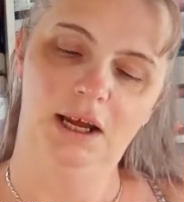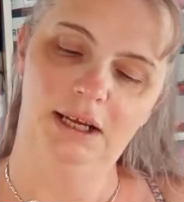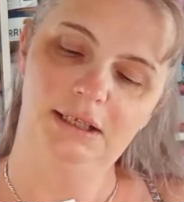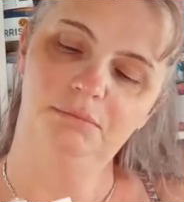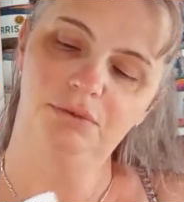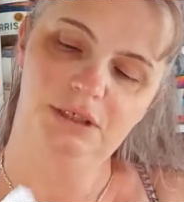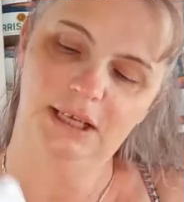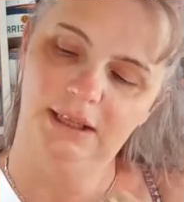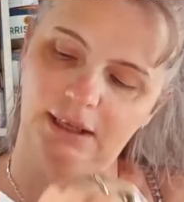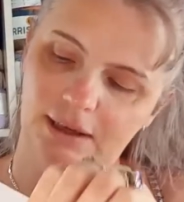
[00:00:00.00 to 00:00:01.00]
I didn't print
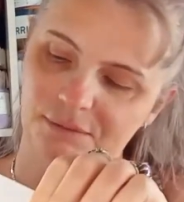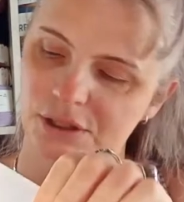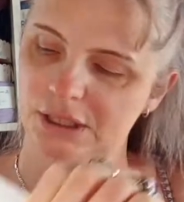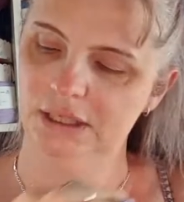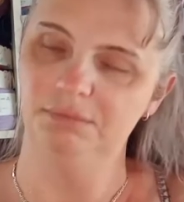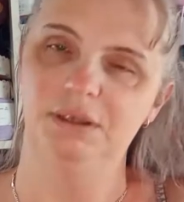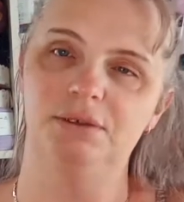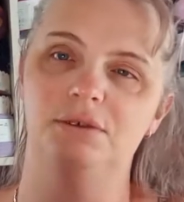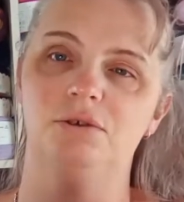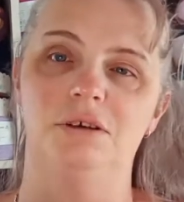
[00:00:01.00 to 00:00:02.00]
out the cover sheet
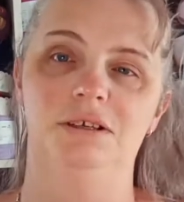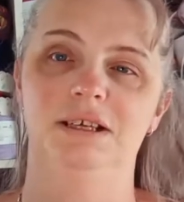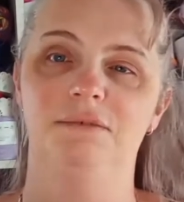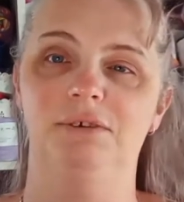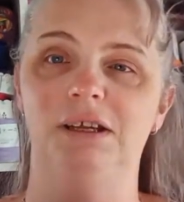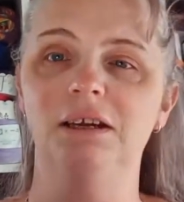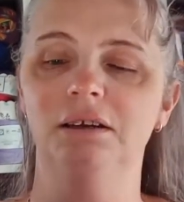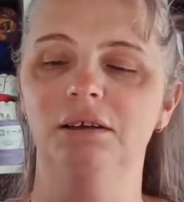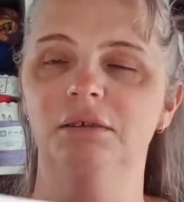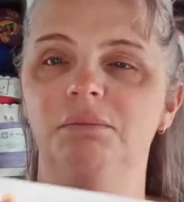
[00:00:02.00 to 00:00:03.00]
because I was trying to save on ink,
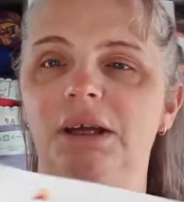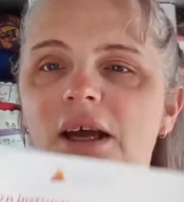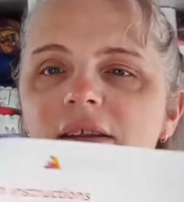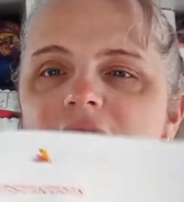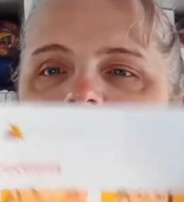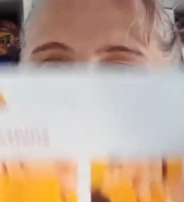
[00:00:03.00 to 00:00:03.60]
but I think